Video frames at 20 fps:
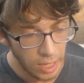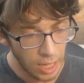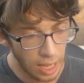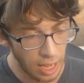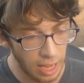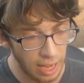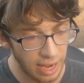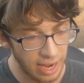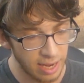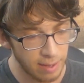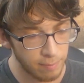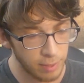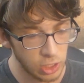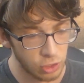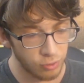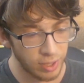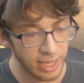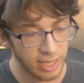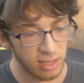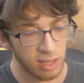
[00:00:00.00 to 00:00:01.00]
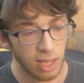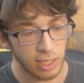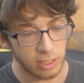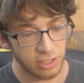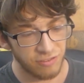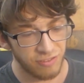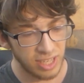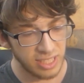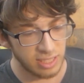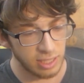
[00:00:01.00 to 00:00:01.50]
In Madrid, he lost
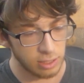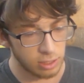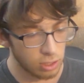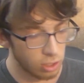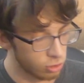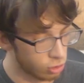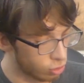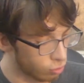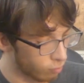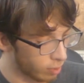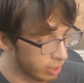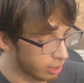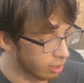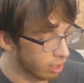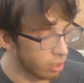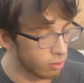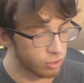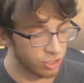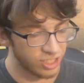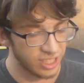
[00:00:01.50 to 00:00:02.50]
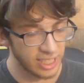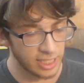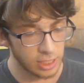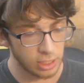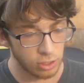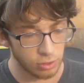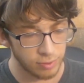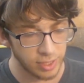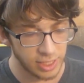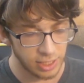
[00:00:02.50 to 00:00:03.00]
to Francisco Cerundolo
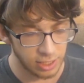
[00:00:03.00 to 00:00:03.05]
6-3,